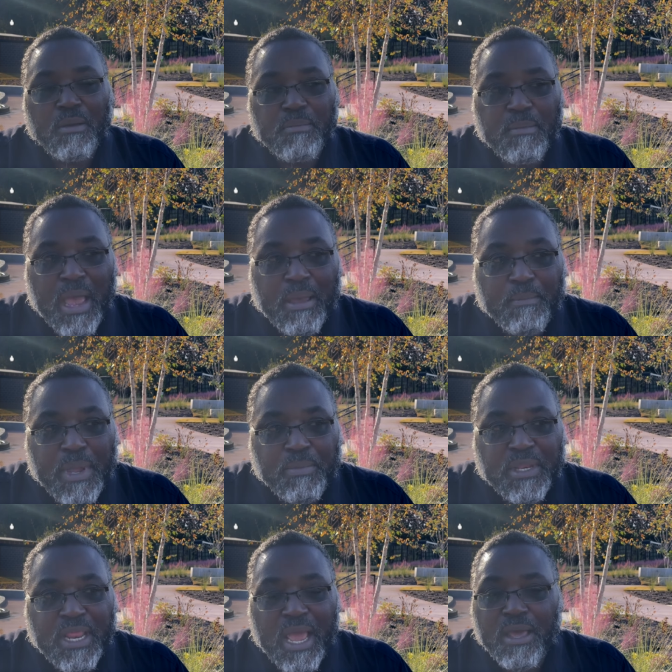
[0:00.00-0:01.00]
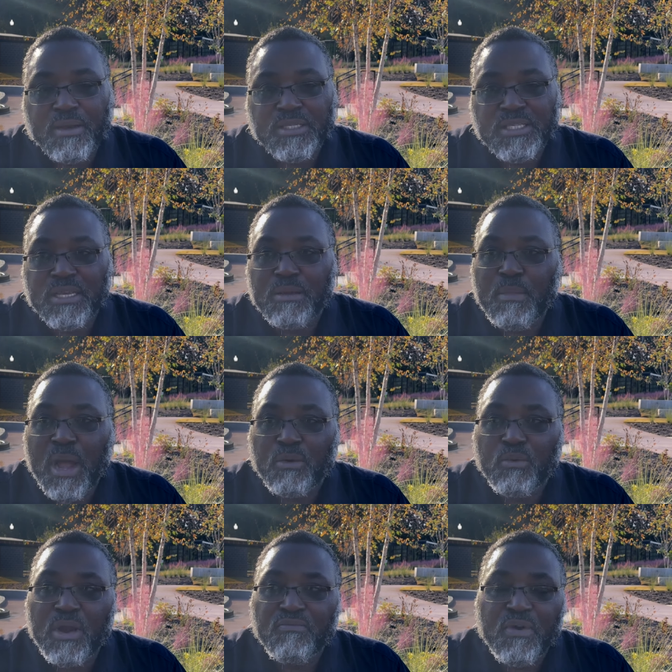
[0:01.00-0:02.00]
my, maybe nine or ten. My
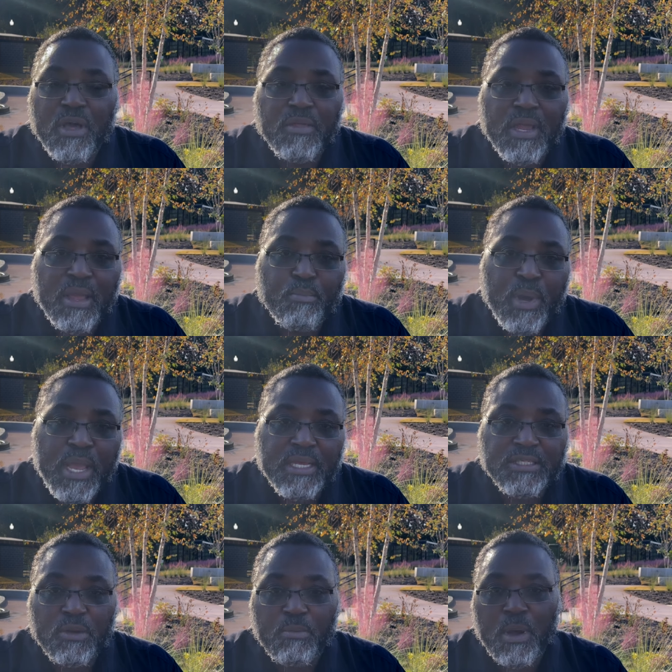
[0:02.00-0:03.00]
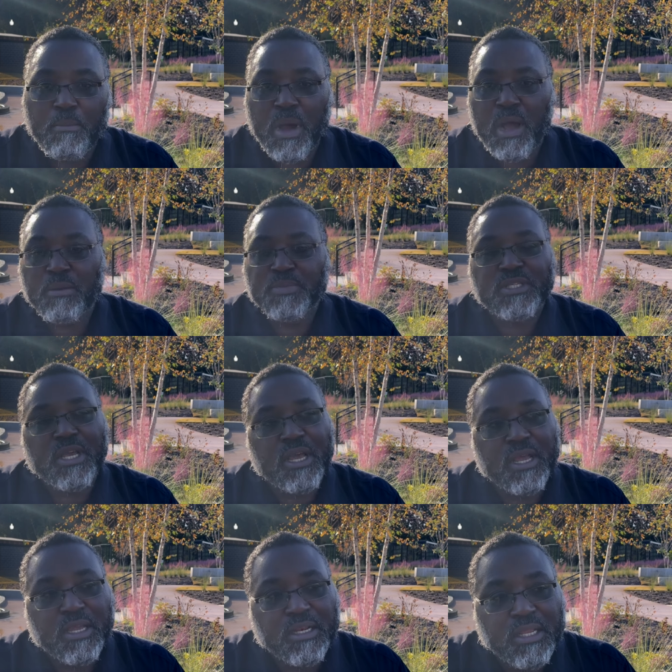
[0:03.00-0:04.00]
grandfather had passed on my mom's
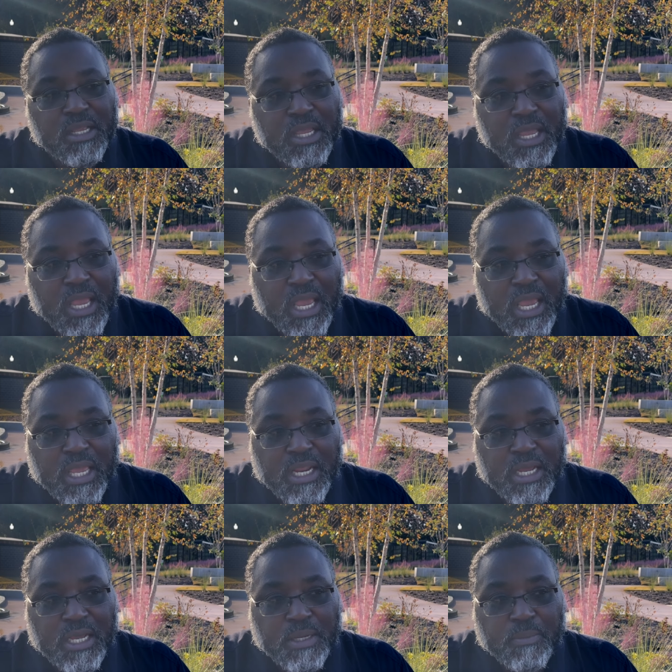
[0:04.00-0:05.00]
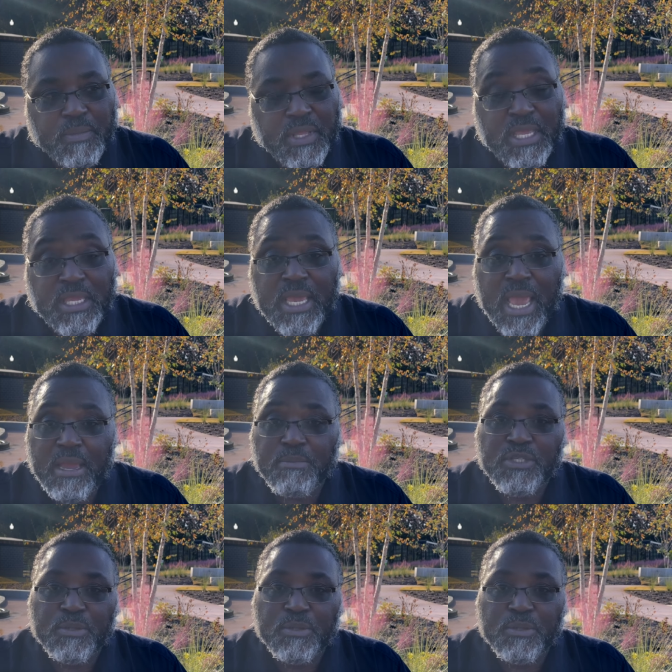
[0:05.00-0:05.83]
side, mm-hmm. and um, he came to